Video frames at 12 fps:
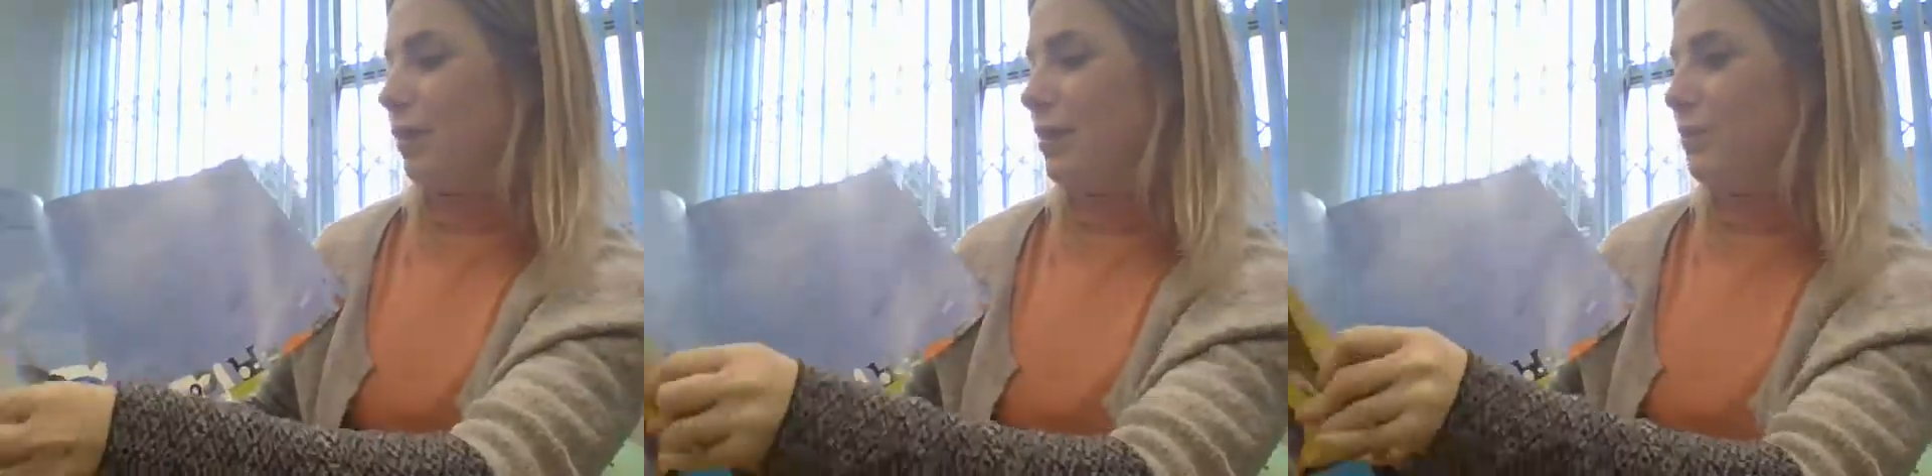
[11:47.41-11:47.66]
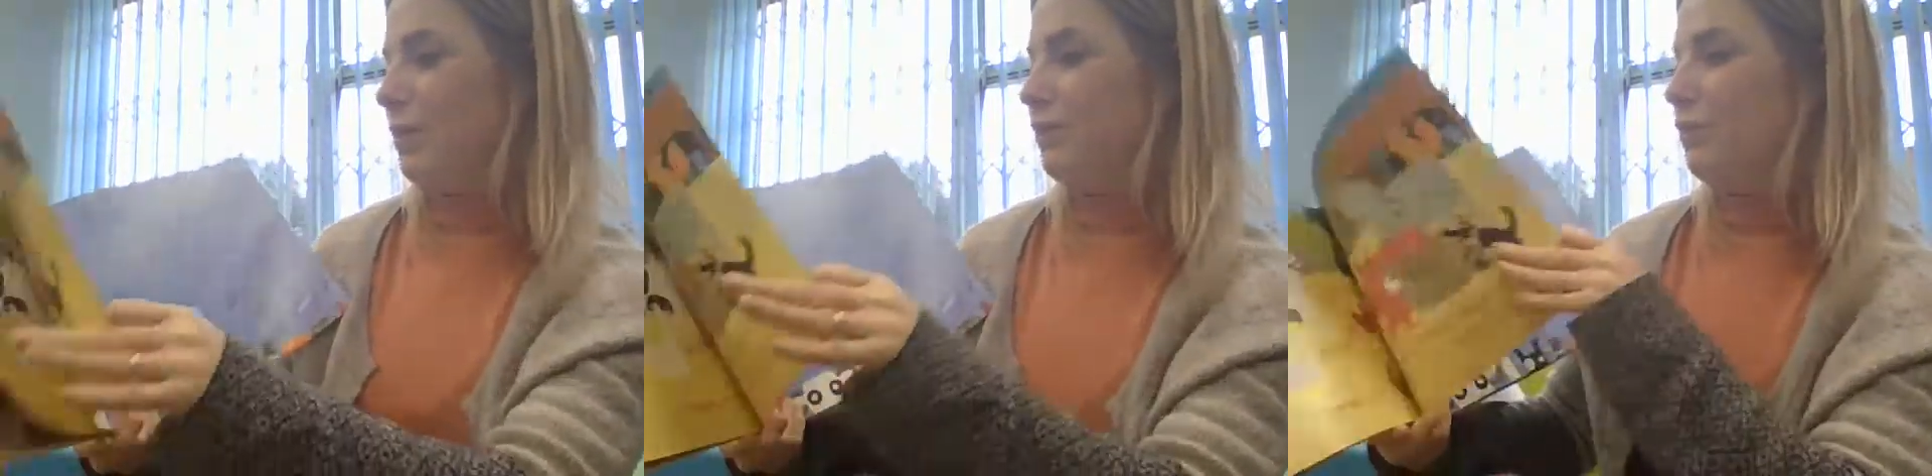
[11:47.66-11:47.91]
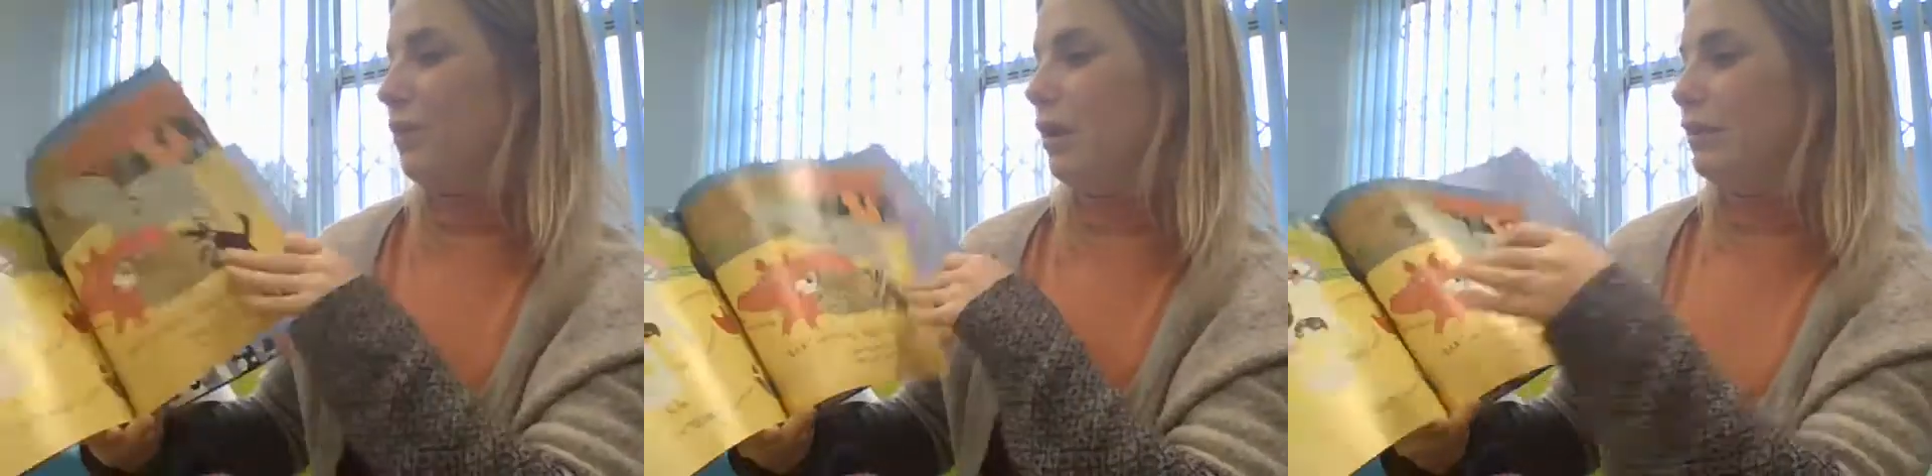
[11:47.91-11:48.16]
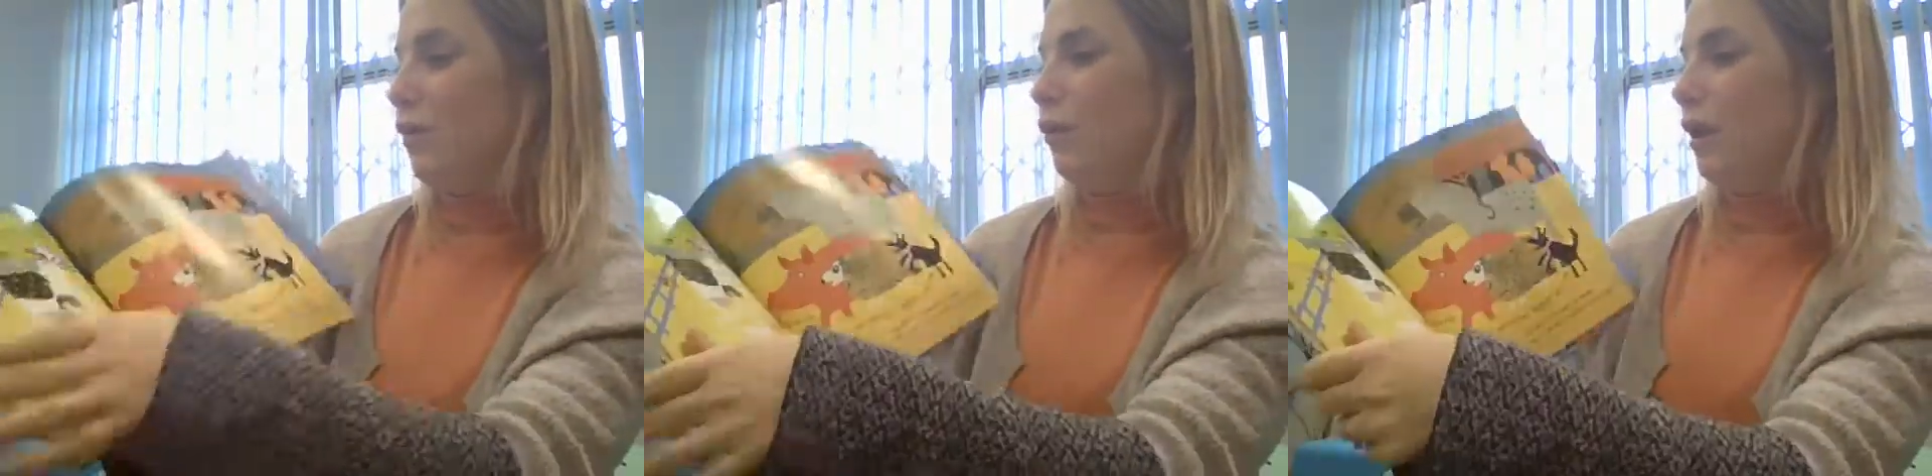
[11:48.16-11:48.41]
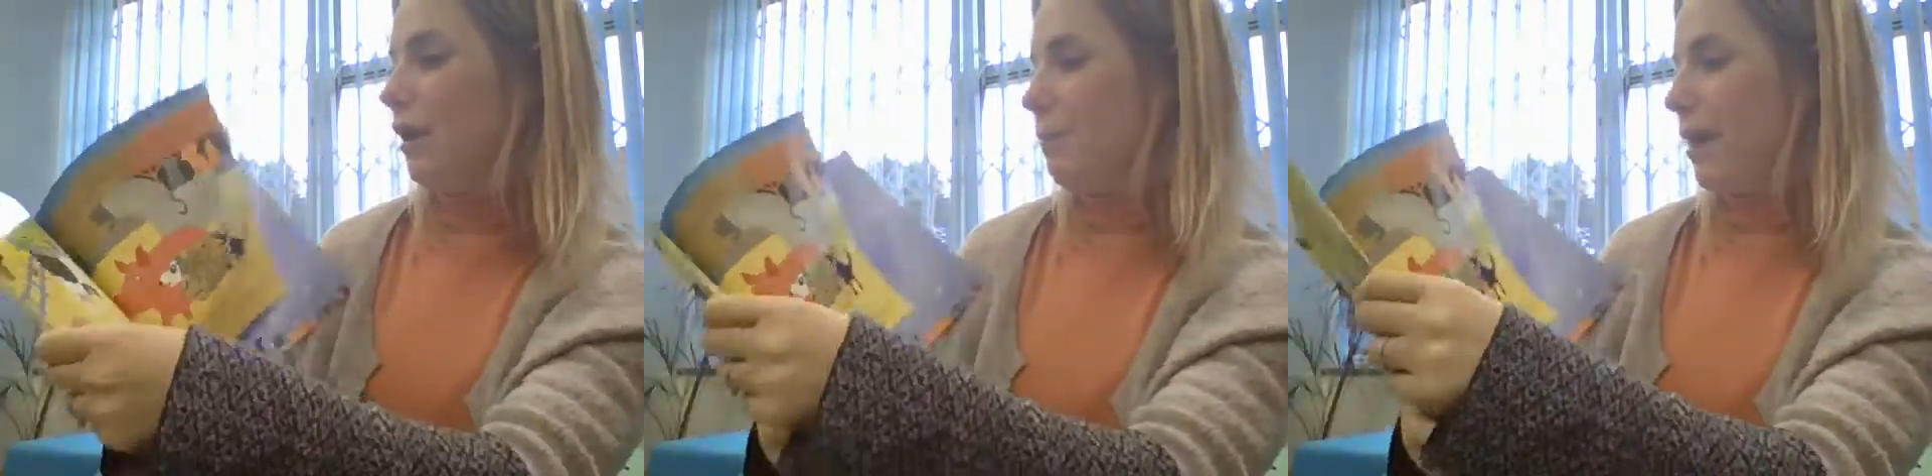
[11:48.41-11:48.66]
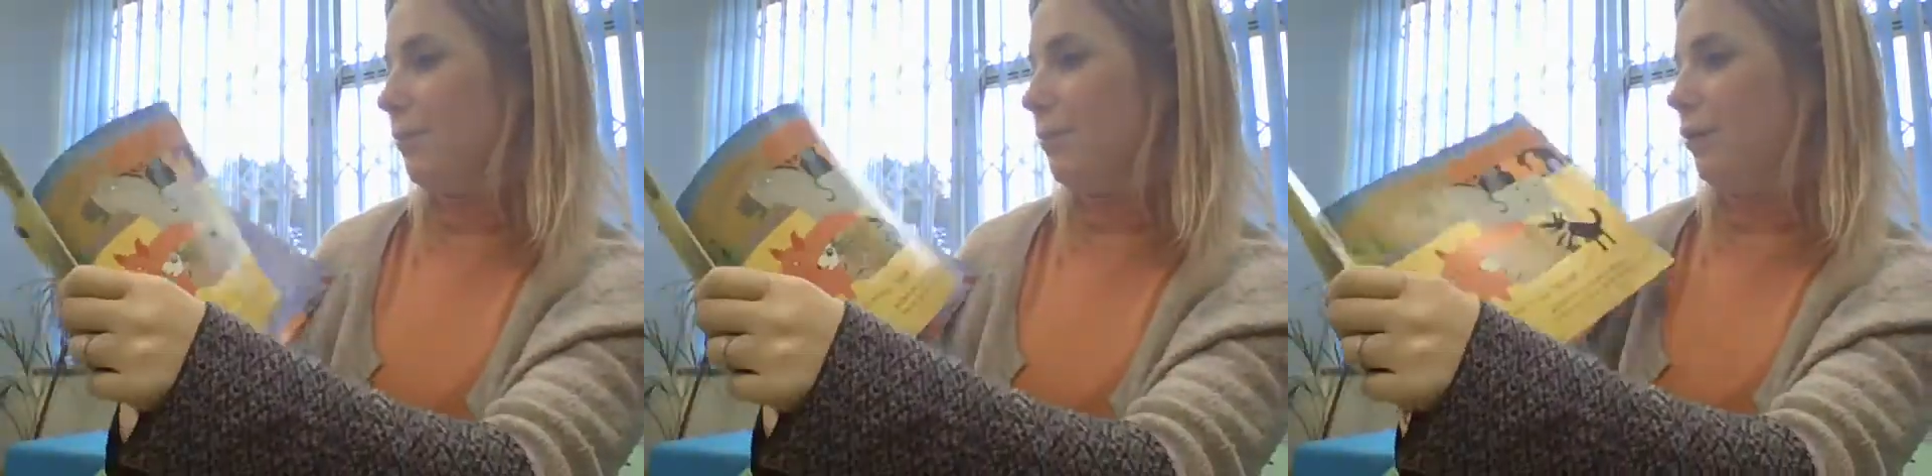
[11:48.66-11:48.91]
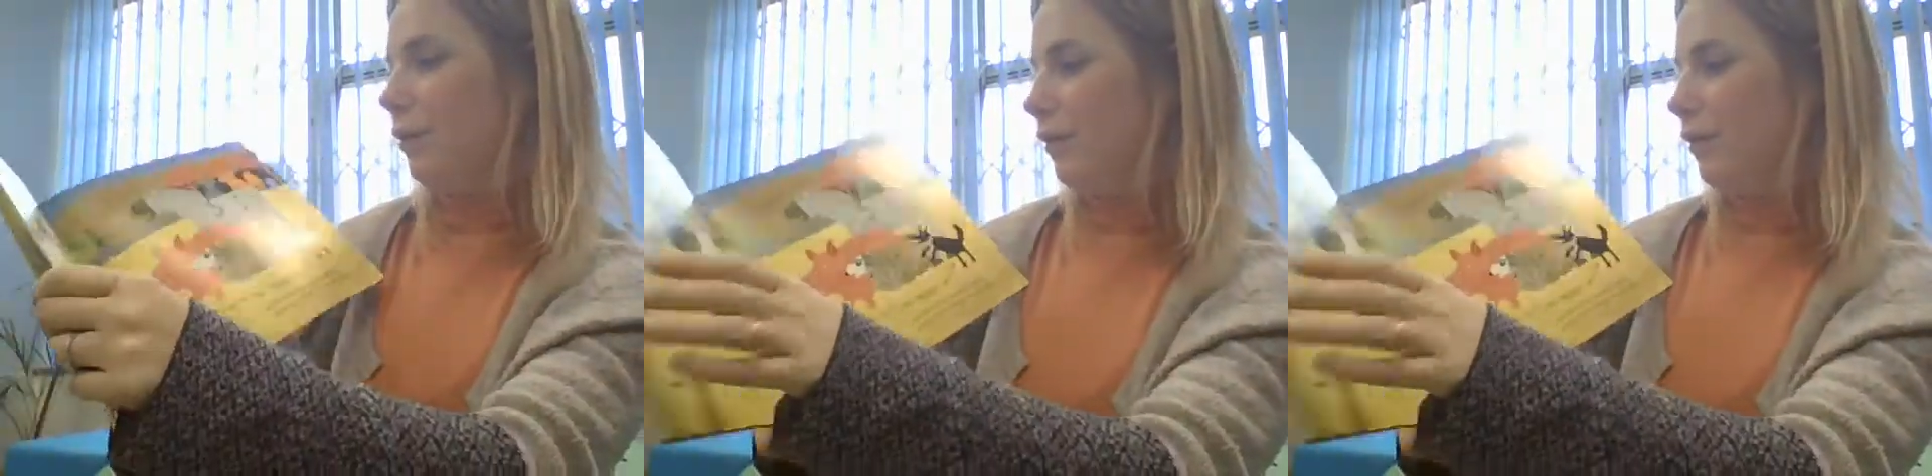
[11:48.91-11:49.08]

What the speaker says: let me find it on our map,